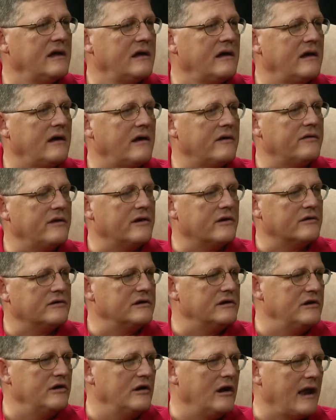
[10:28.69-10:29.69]
that are
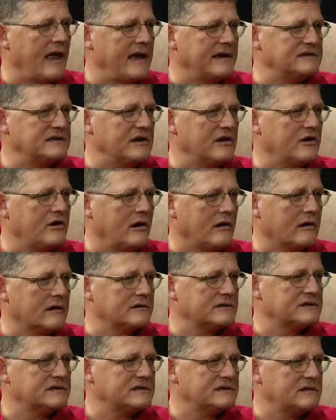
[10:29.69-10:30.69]
utilizing
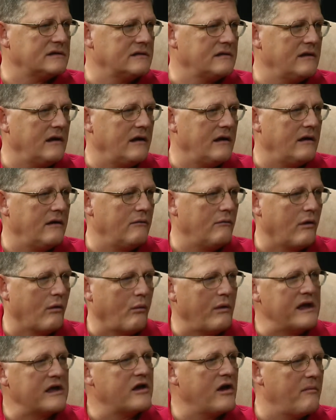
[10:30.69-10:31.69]
carts where
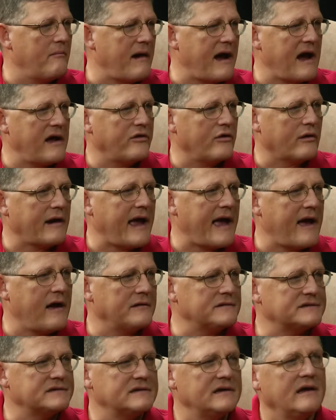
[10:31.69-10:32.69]
we come by their
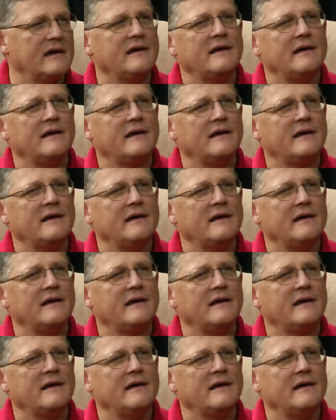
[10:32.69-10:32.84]
house.